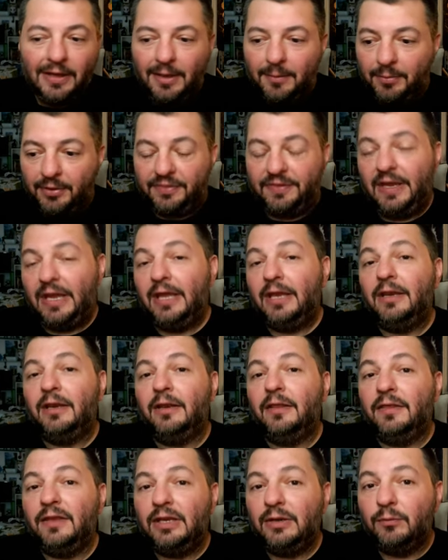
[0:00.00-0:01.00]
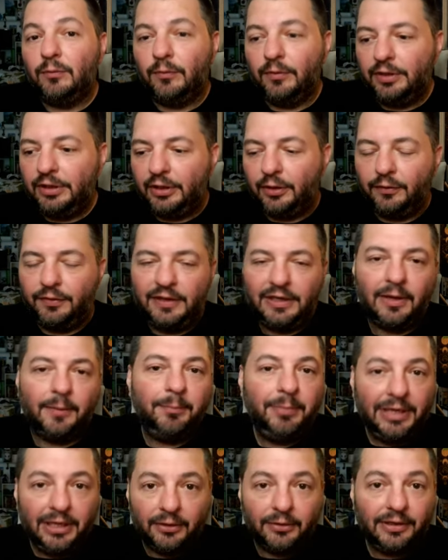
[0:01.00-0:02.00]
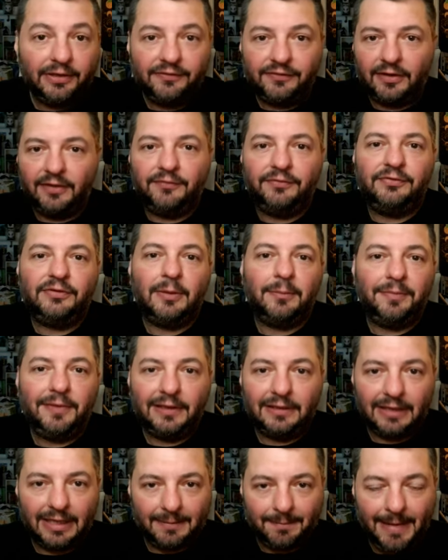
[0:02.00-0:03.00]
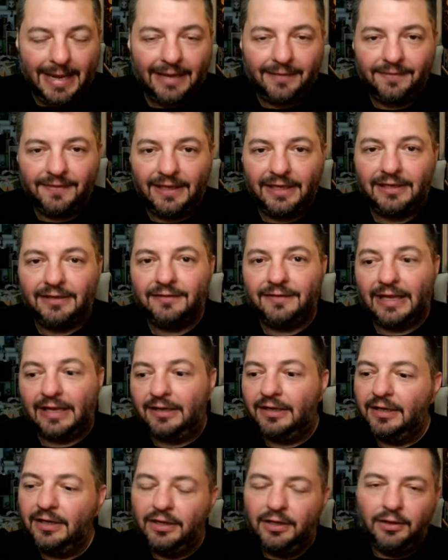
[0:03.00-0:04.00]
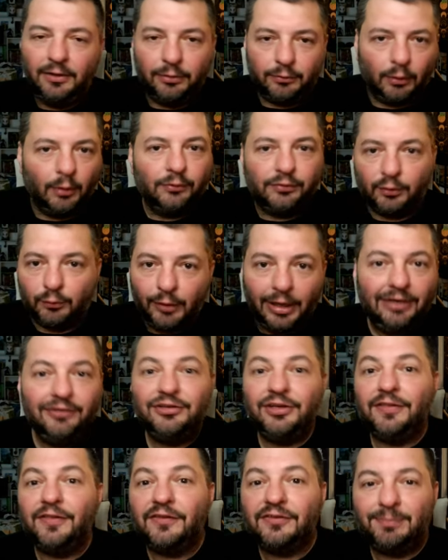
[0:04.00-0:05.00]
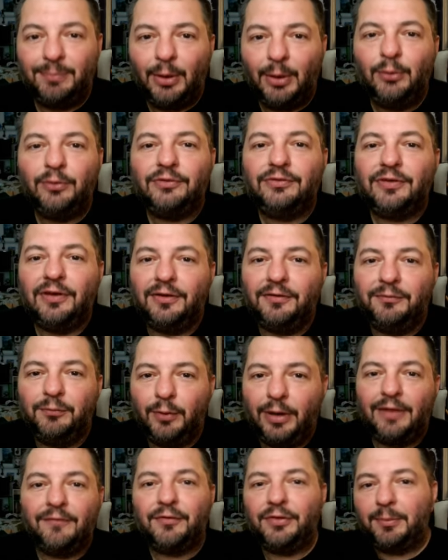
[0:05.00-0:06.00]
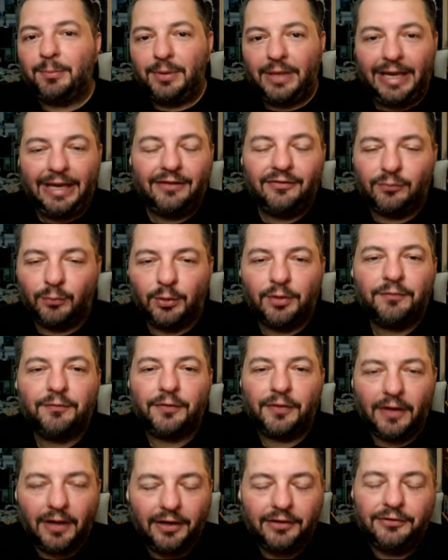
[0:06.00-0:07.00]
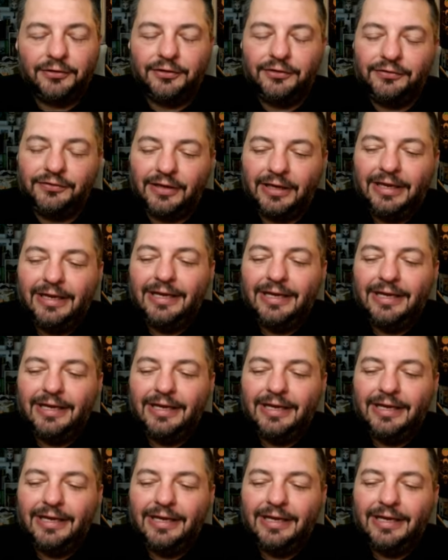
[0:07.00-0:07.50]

but then the you know the appearance of something like Man Thing that throws a wrench in the spokes of whatever the plans were for the hunters.